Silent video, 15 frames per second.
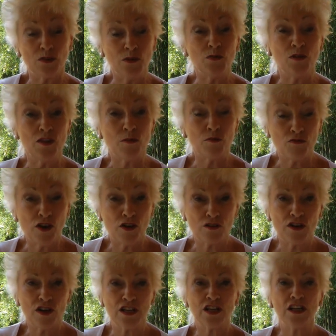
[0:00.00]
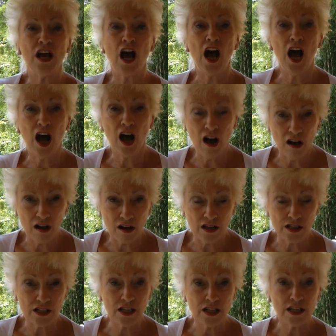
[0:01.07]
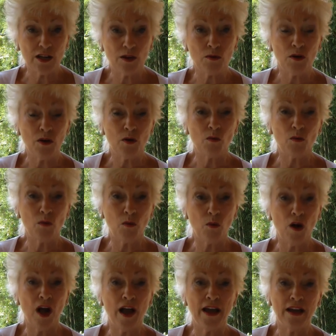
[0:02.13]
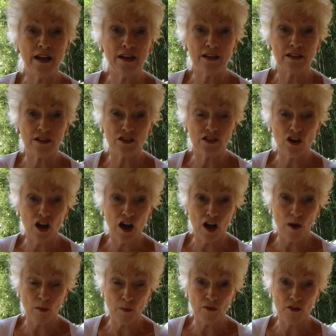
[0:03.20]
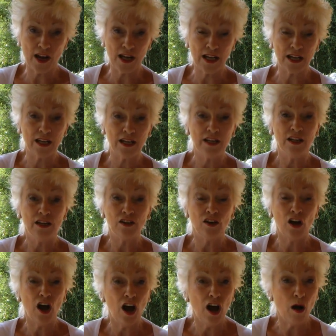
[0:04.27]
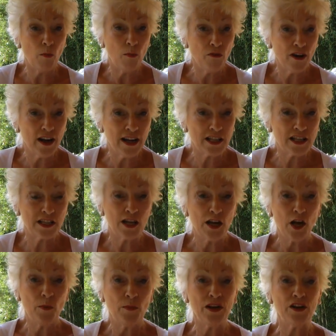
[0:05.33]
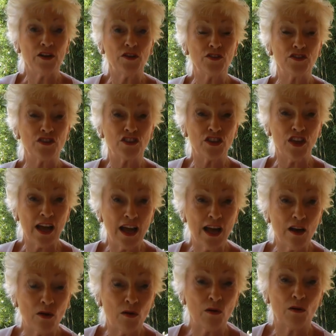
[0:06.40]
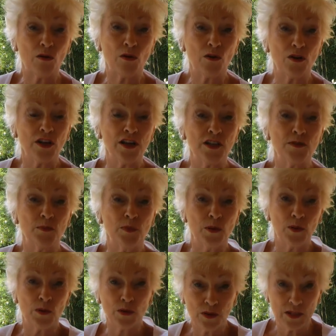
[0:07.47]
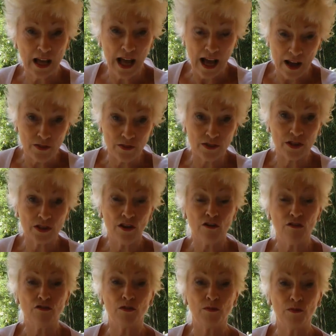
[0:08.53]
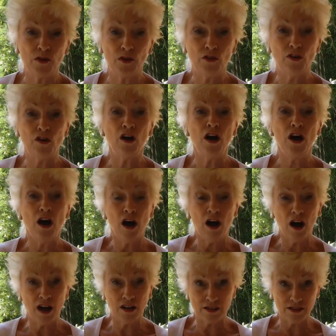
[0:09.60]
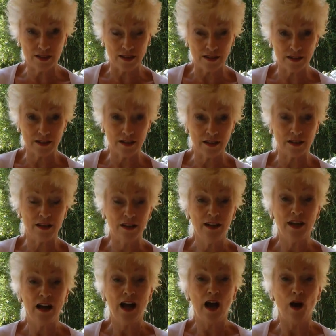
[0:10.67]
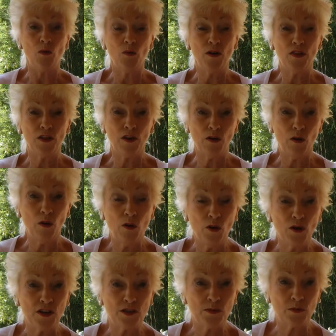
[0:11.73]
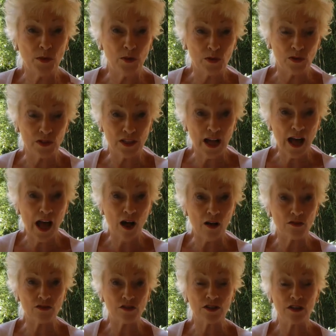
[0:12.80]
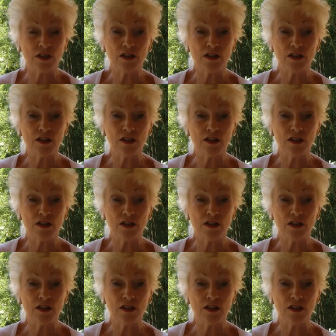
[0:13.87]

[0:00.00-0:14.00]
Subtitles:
with a broken heart. Now, why does your heart break? Your heart breaks because their cord is pulled out from your heart centre. And when the cord is pulled out,